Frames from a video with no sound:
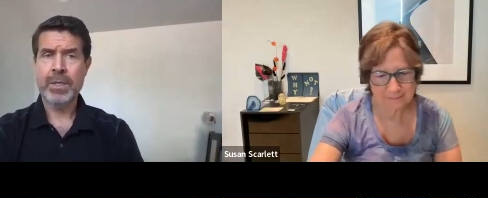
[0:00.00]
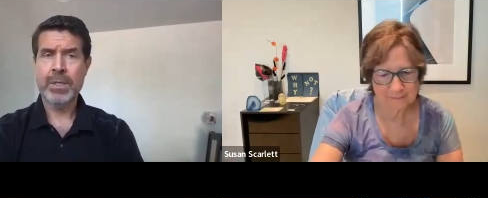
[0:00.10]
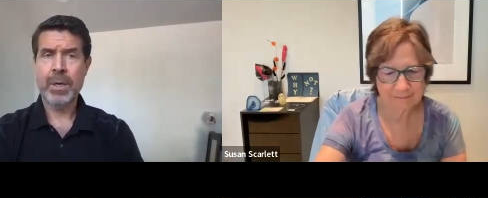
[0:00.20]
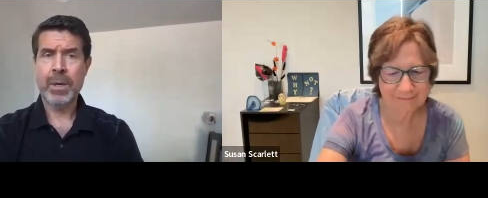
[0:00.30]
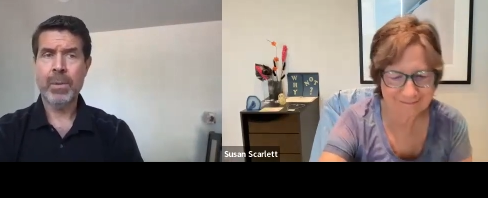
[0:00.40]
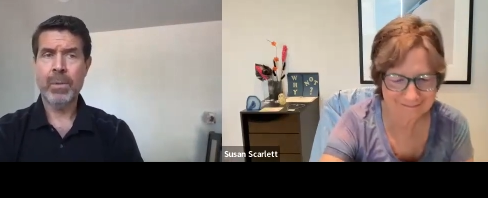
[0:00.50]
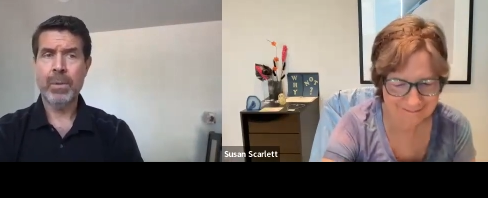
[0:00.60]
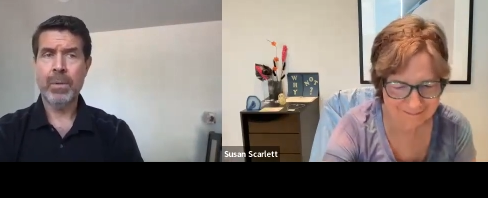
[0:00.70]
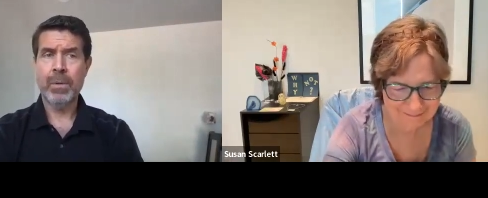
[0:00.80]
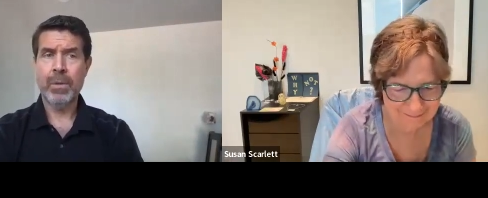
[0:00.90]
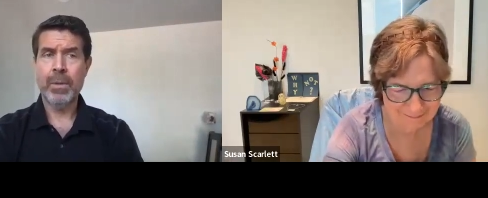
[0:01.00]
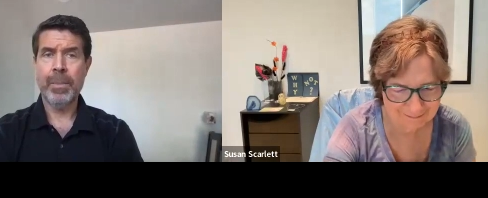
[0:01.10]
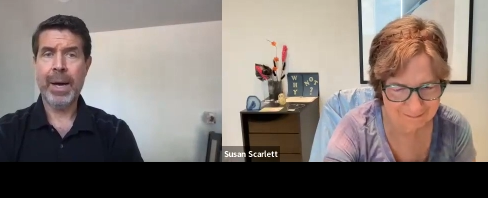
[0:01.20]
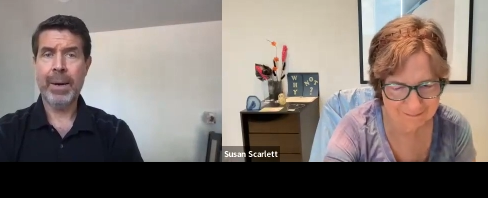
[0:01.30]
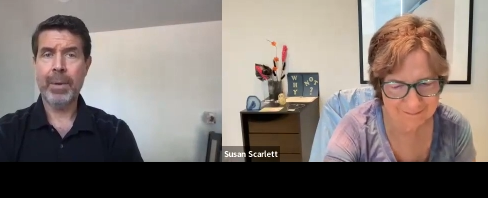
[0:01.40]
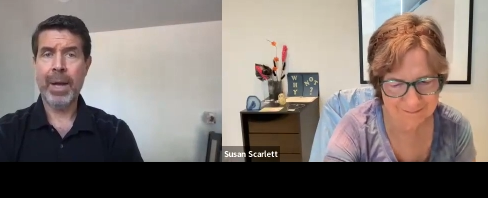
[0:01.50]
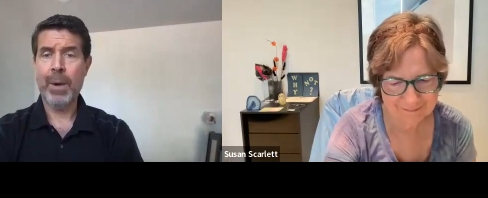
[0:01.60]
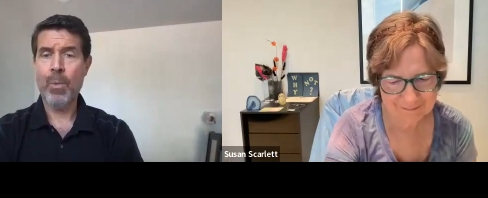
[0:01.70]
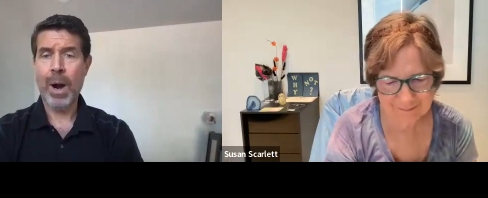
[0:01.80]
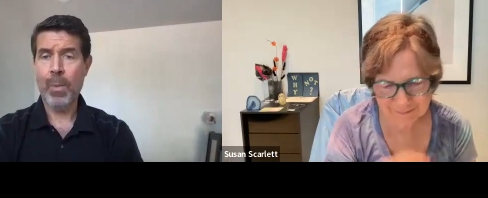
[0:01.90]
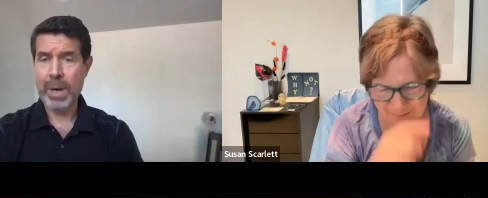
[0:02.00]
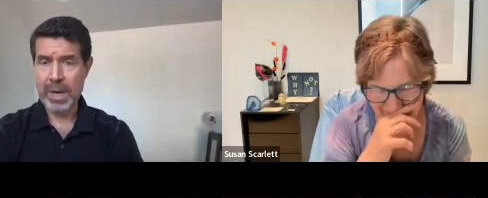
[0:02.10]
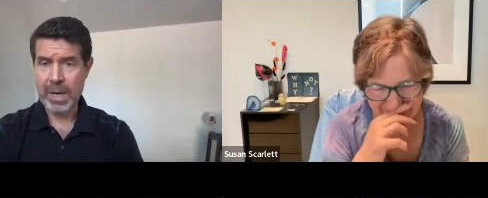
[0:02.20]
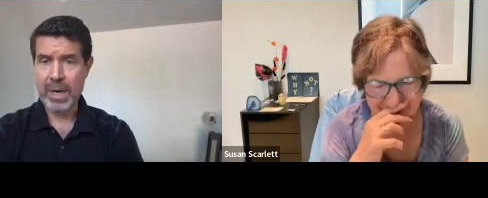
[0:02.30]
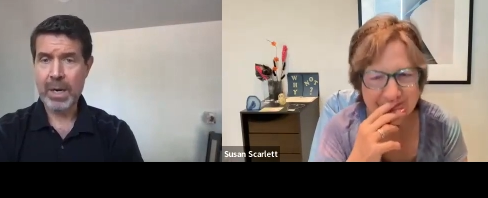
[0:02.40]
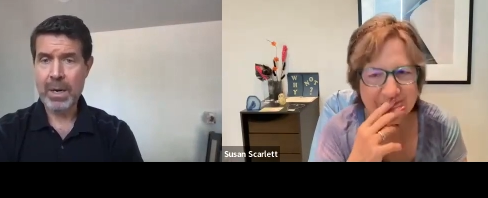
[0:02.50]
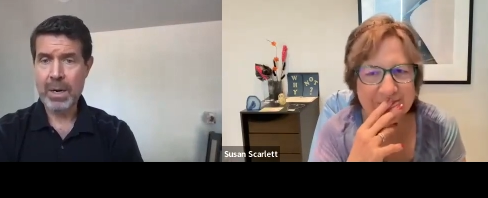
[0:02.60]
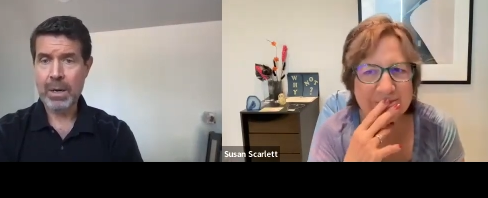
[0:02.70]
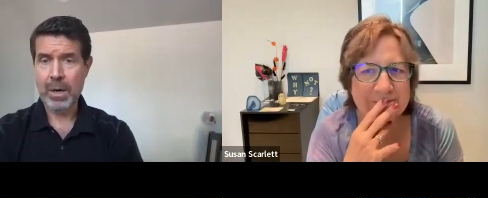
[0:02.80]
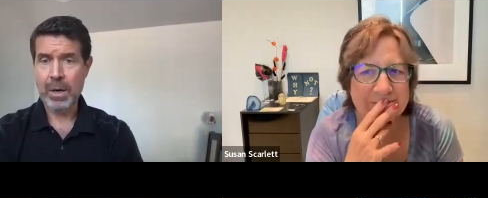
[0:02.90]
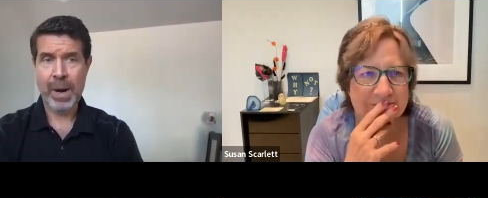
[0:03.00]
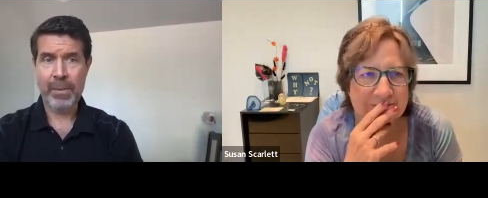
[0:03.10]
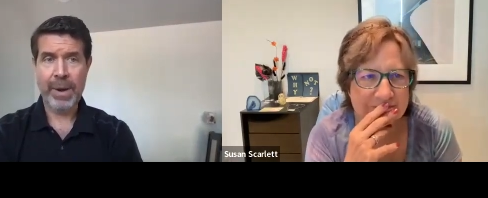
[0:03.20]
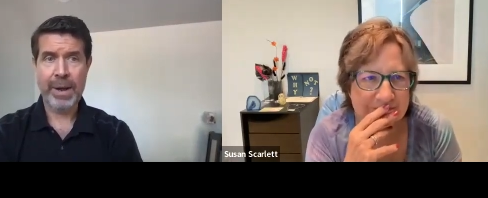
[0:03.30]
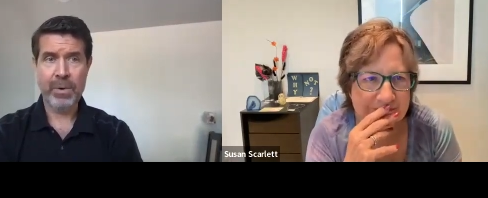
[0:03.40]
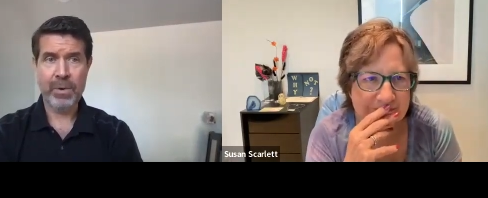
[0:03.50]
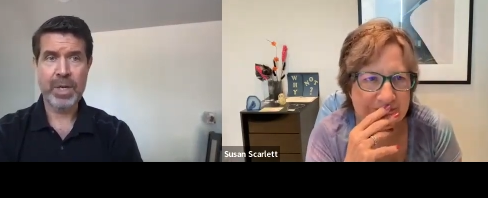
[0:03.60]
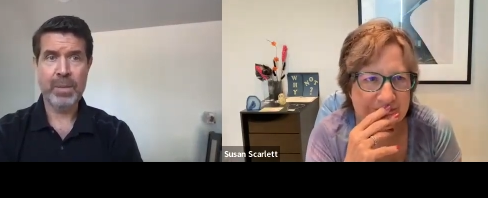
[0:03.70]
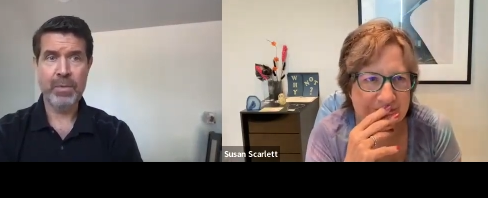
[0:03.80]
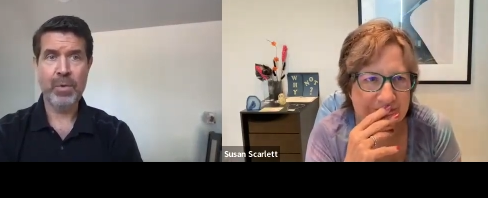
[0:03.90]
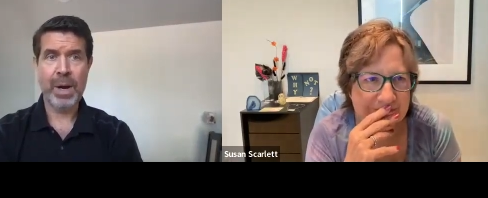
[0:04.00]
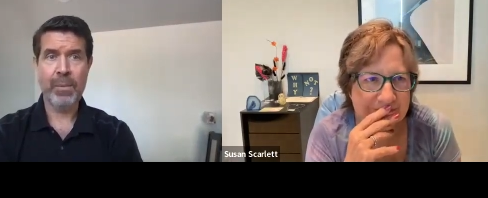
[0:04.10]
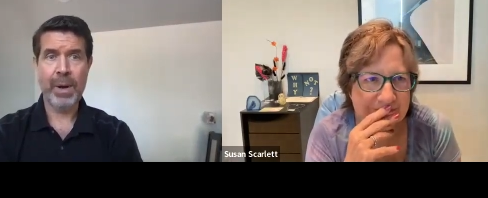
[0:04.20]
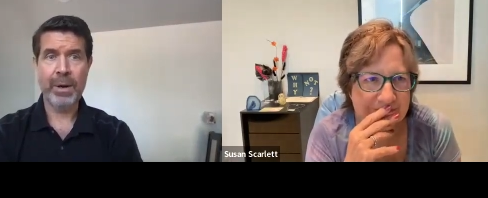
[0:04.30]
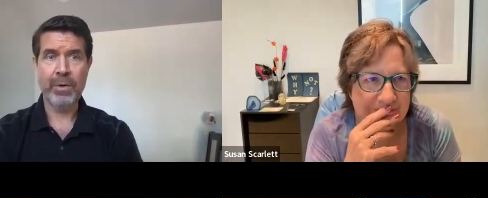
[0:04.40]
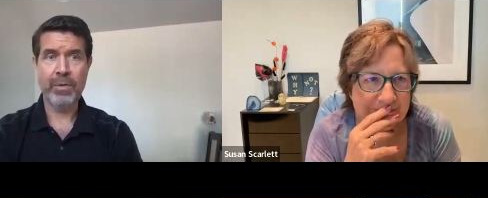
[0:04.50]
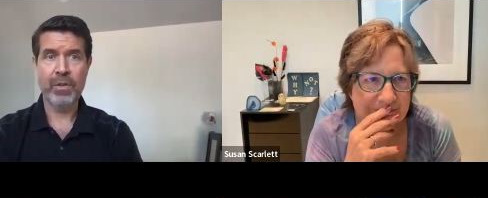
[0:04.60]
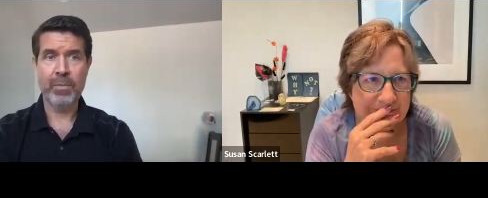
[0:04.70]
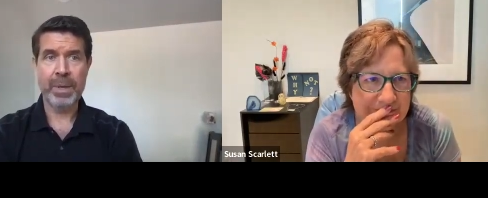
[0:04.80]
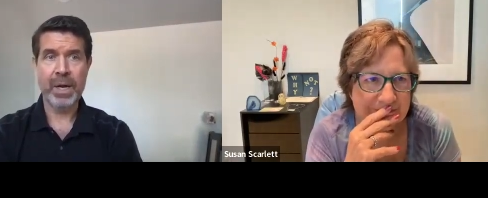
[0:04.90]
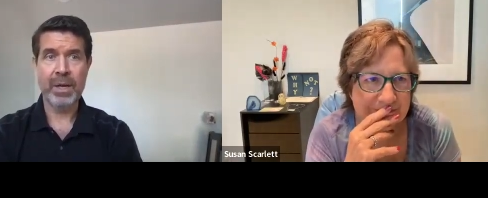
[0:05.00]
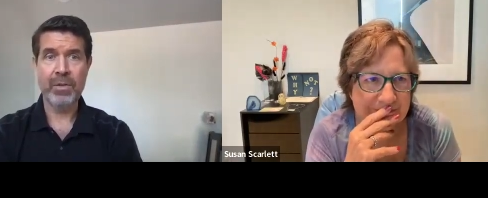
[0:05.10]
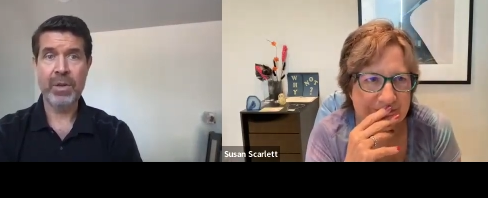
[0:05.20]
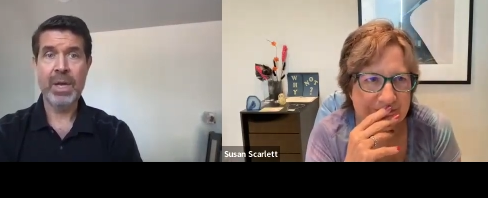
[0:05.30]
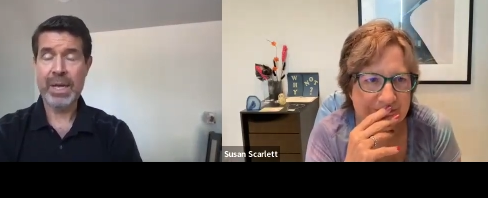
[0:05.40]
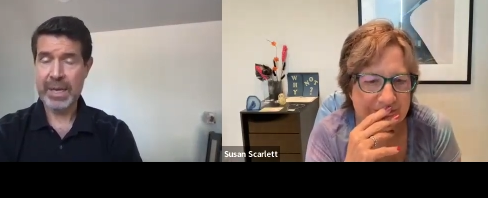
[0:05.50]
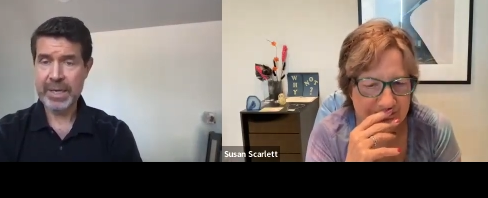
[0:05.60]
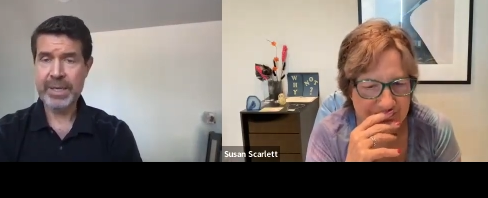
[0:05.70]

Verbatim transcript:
Speaker 1: So the bottom line why we need a grant writer or team of grant writers is because it